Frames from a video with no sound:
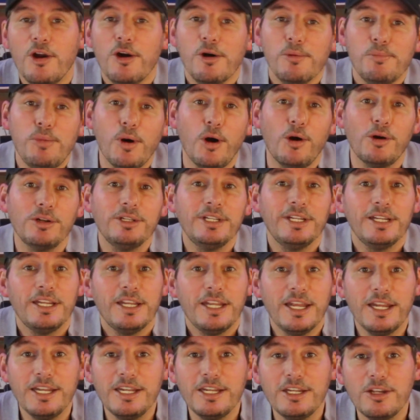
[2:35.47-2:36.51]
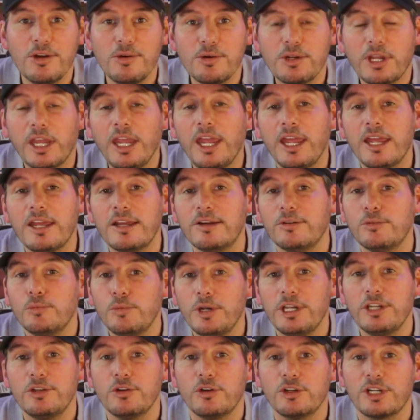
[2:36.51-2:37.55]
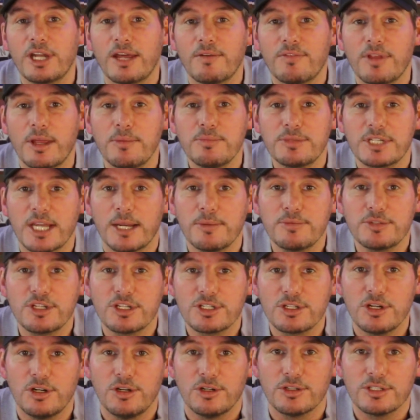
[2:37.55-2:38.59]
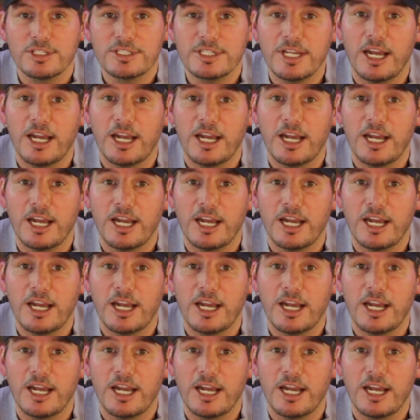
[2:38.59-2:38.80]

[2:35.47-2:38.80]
But in the UK, we don't have them types of zones.